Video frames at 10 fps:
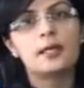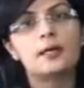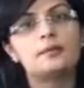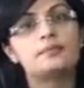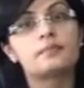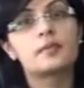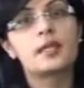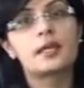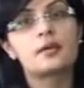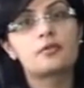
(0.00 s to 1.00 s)
Um,
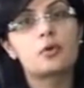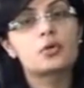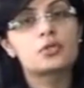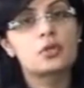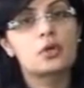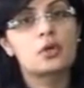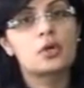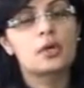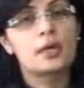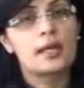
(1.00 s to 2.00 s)
they can, of course,
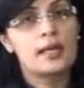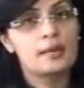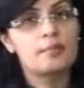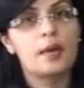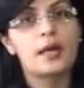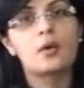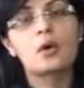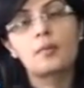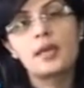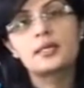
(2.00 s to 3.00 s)
uh, help by
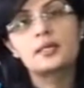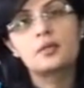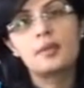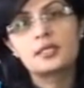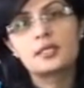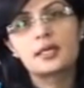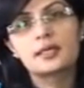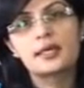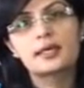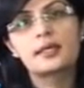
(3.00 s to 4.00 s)
augmenting domestic
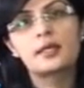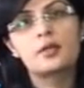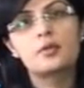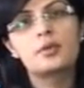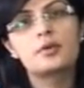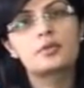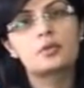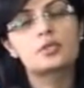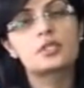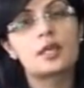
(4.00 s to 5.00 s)
and technical human
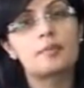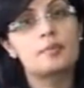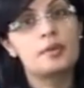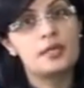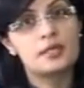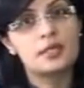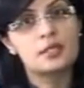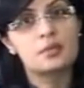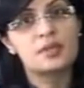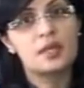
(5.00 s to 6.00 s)
resource
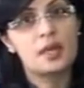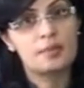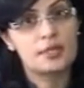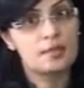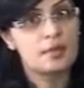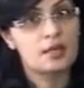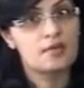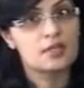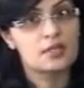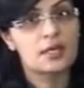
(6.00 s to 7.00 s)
capabilities within epidemic
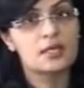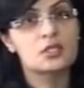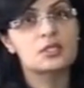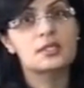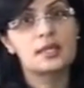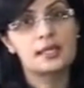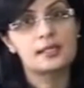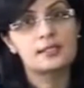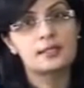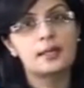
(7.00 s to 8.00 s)
investigation
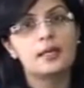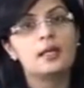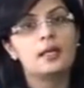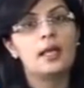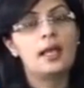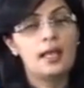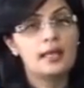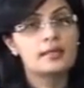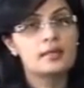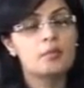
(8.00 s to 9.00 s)
cells,
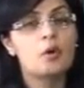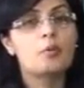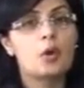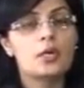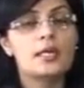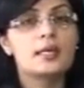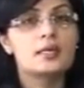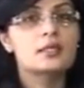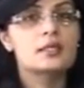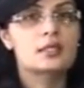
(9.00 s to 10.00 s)
and more broadly,
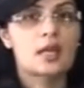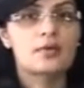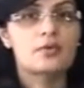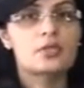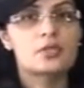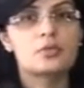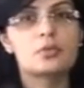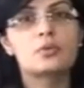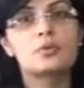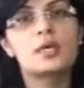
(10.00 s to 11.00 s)
assist countries to
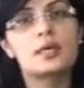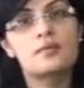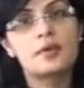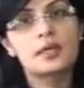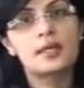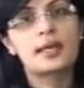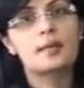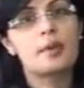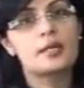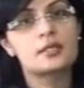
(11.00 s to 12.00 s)
reconfigure their
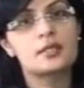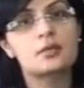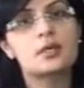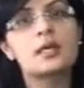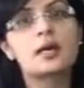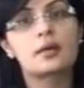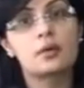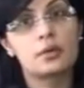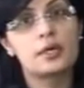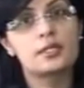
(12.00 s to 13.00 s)
capacity to conduct
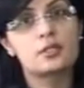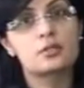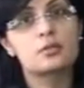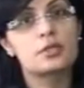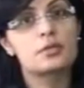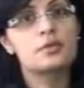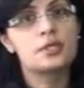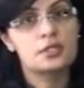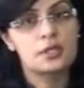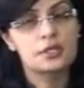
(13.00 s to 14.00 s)
locally suited
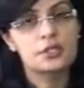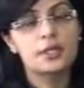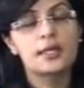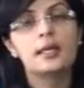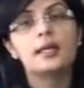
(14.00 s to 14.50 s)
research